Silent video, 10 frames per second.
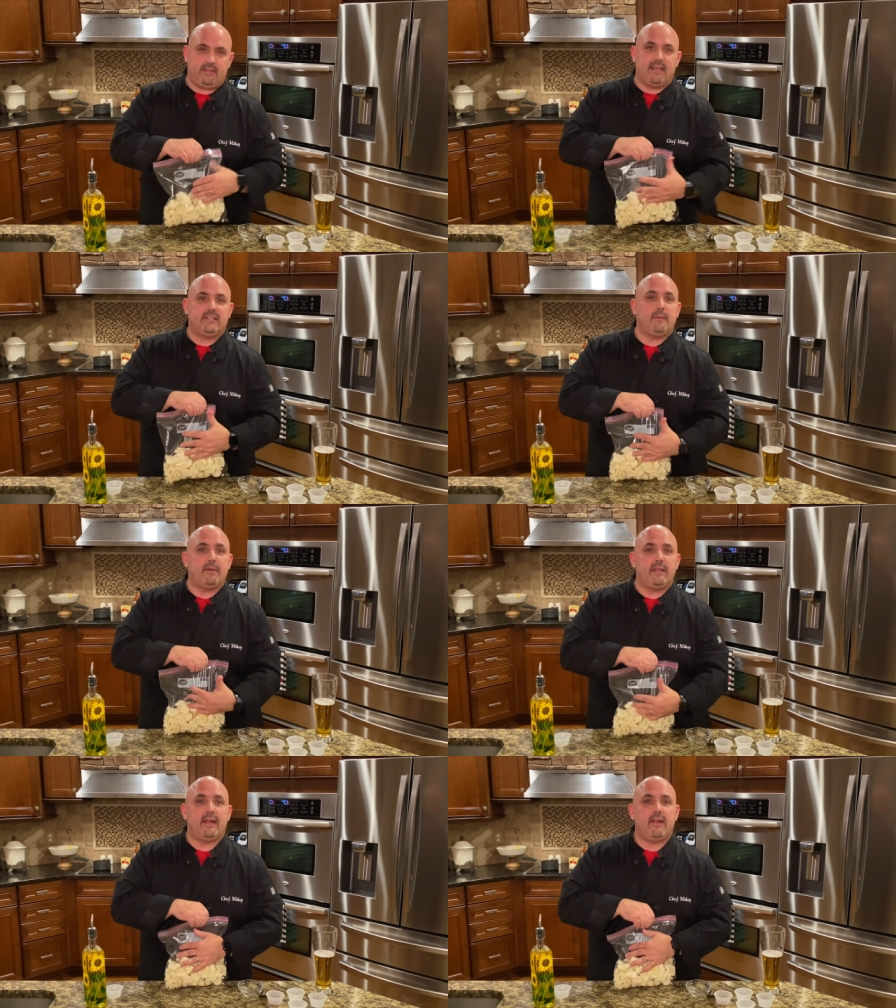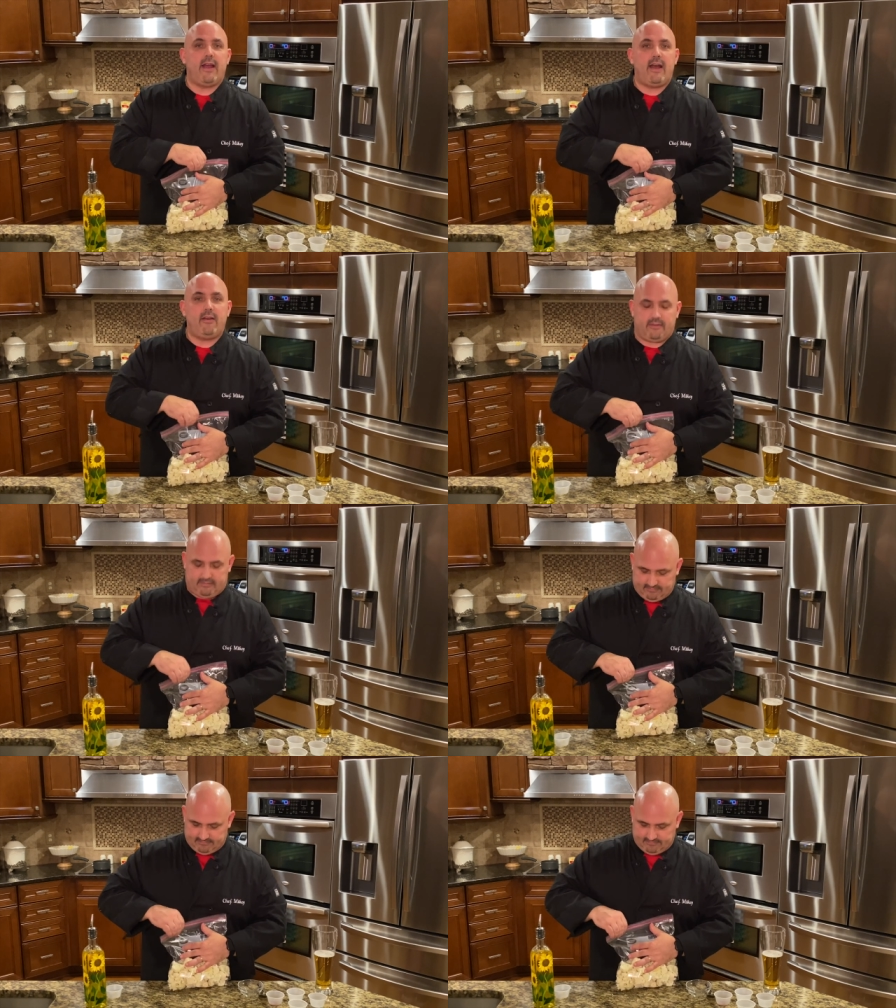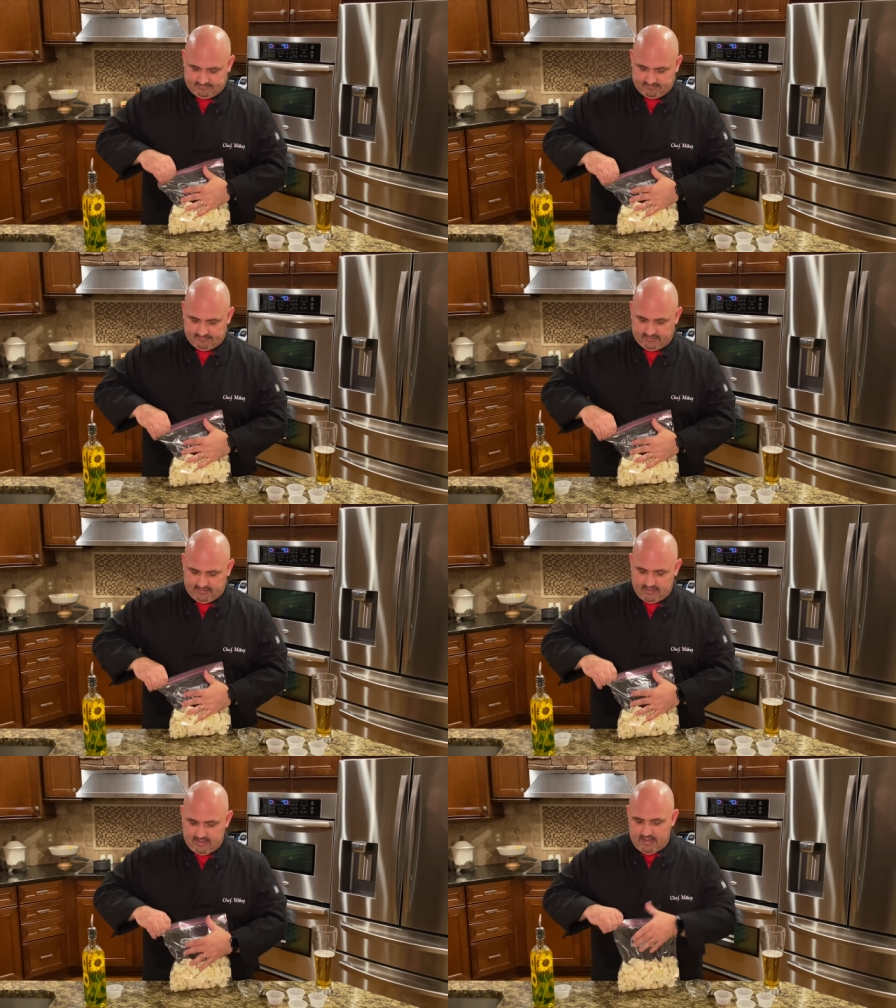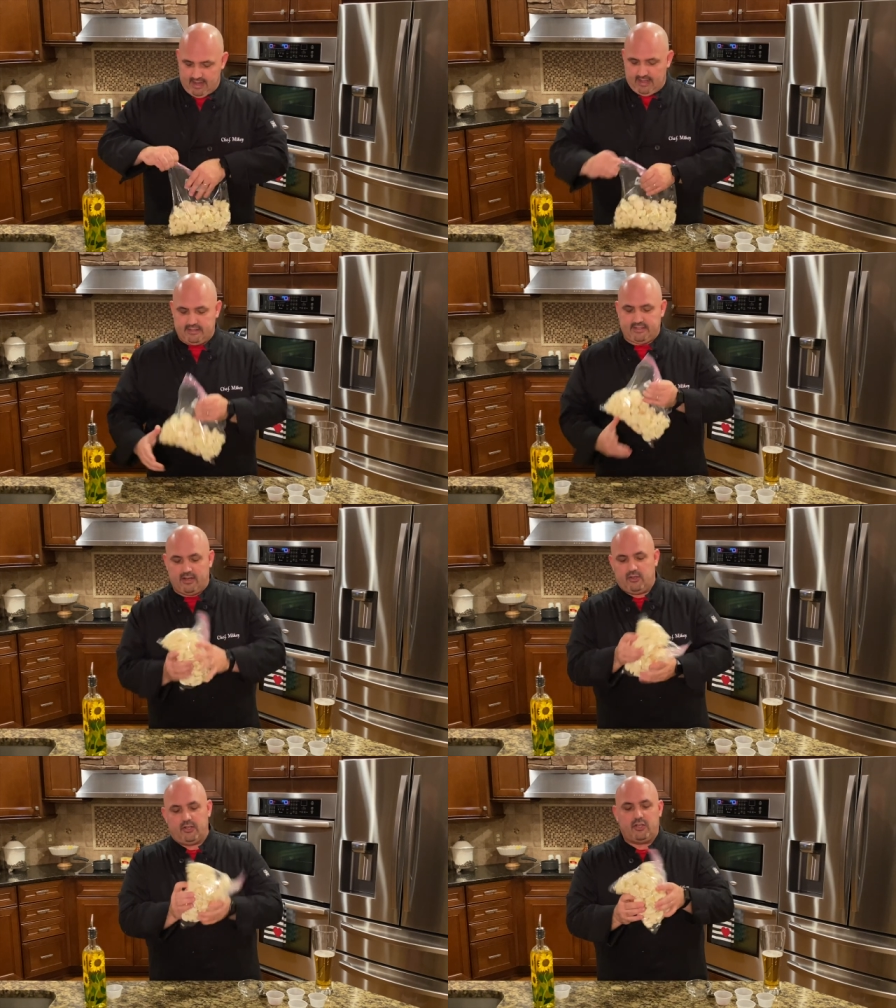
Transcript: take some of the air out. and uh, let's get a good